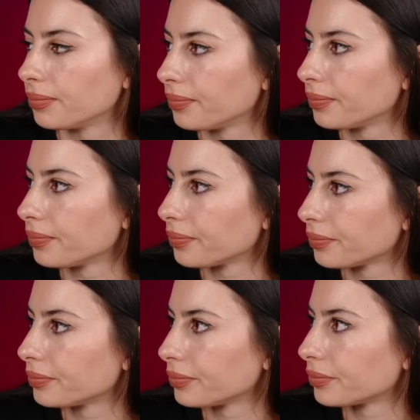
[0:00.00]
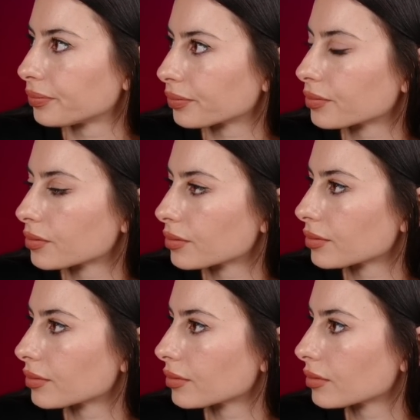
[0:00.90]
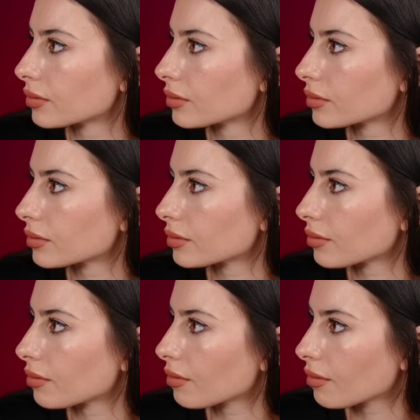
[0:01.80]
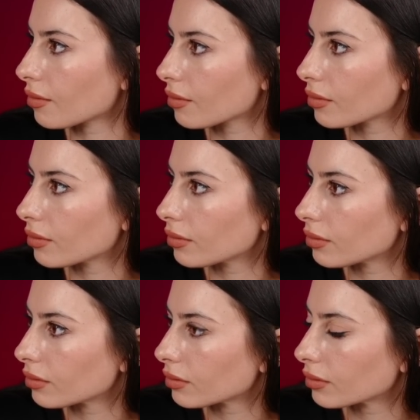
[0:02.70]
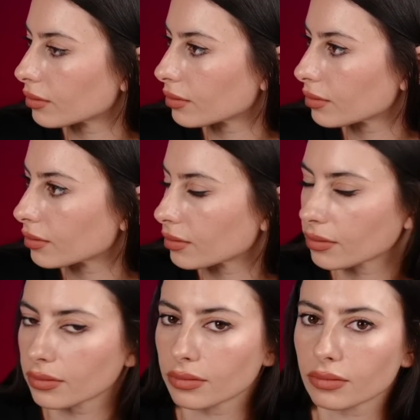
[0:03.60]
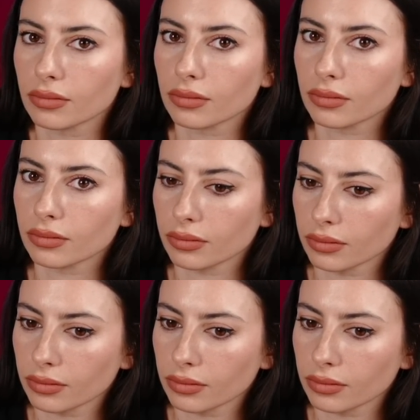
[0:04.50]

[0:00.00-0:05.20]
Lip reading: (not speaking)